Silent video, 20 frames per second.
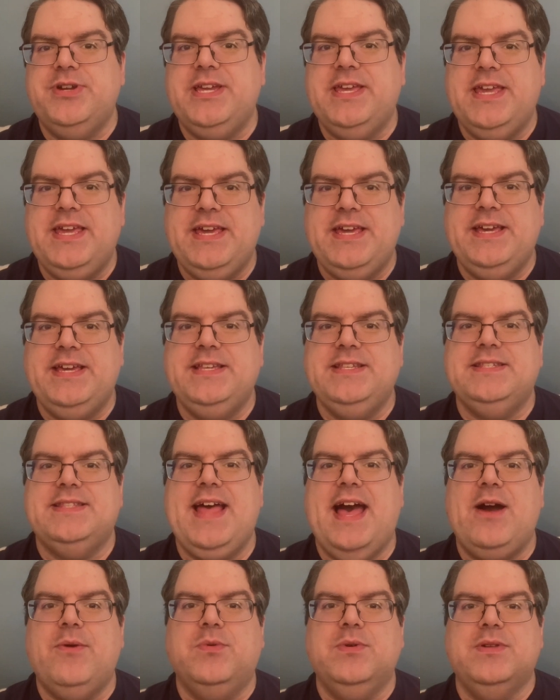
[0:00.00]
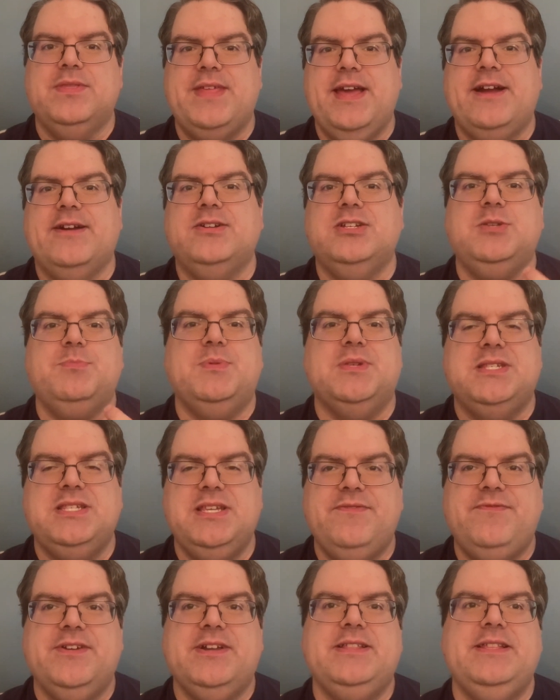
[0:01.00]
keys that were there
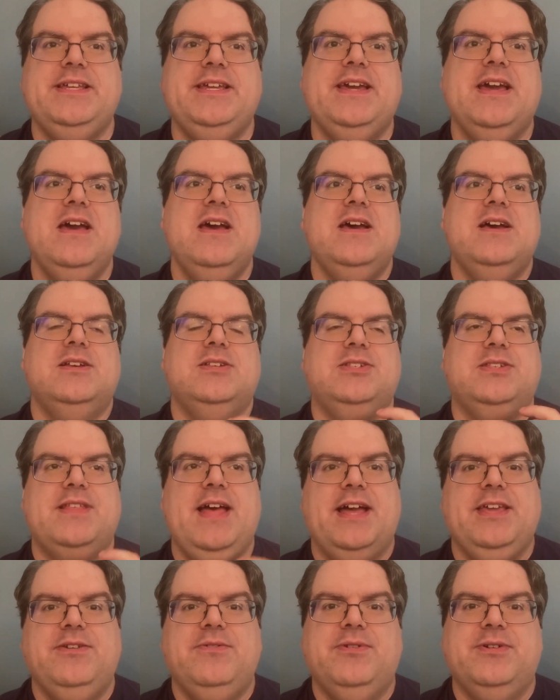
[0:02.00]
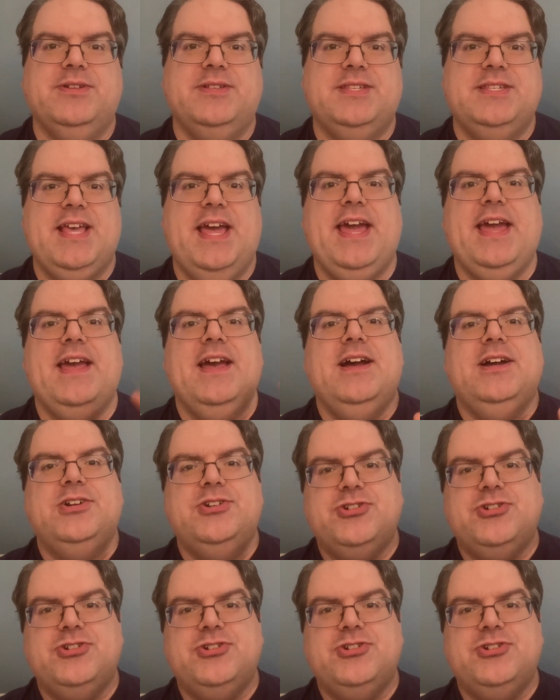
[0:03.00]
specifically so that you could say,